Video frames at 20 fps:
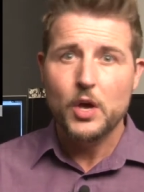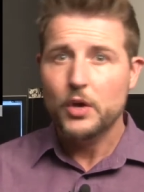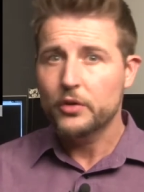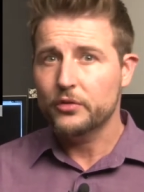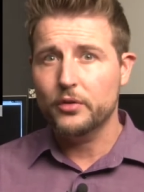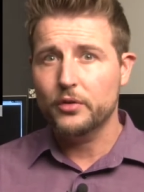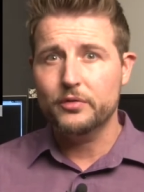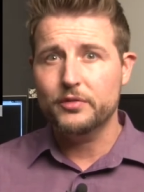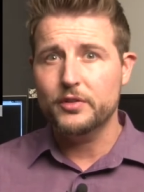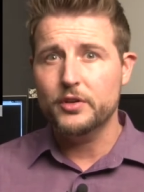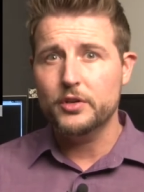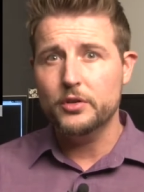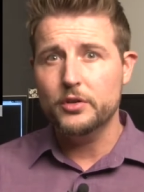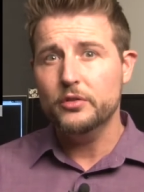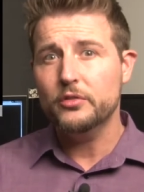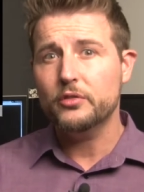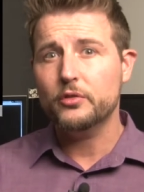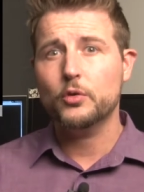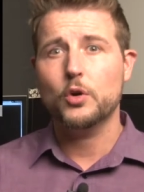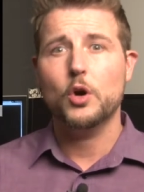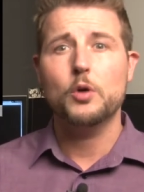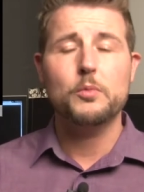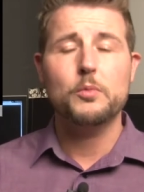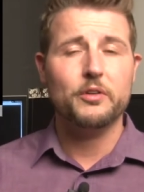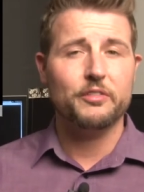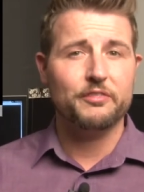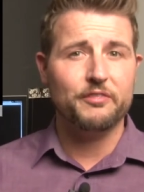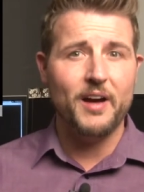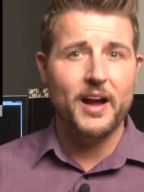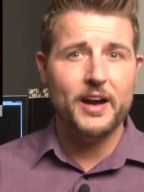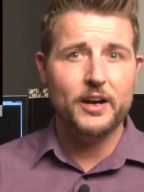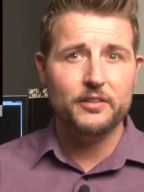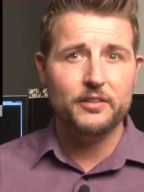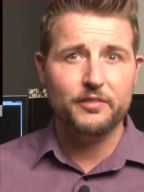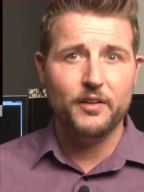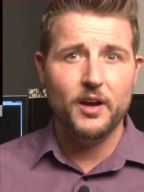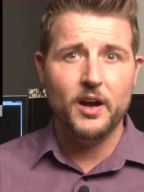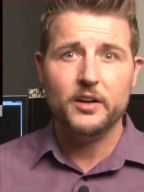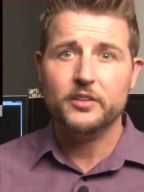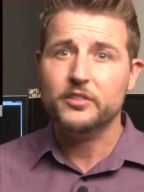So if you use Chrome or
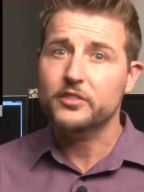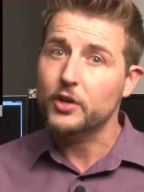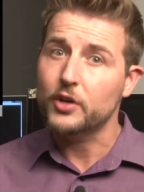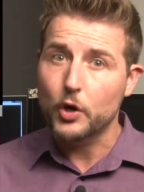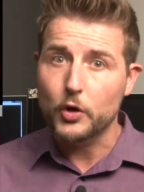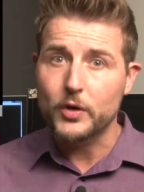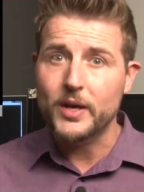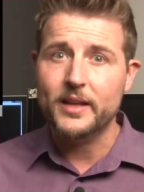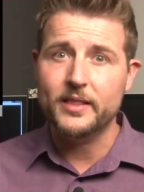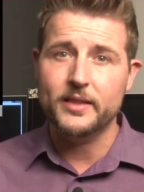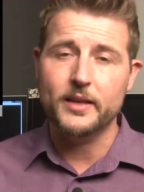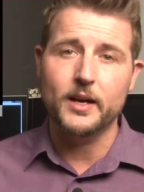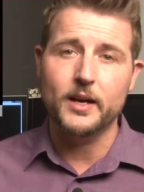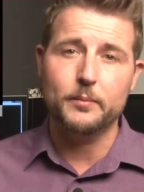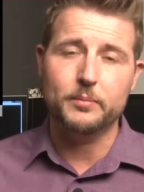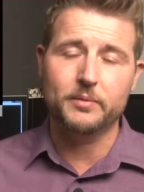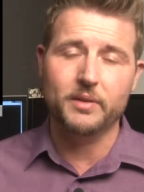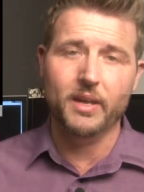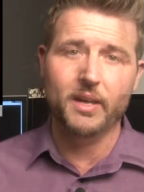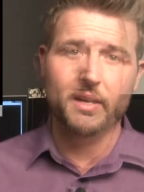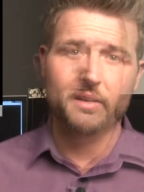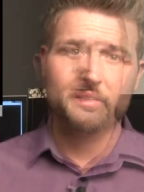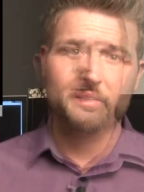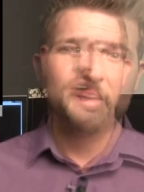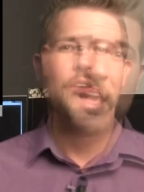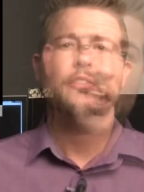Firefox, go get the updates.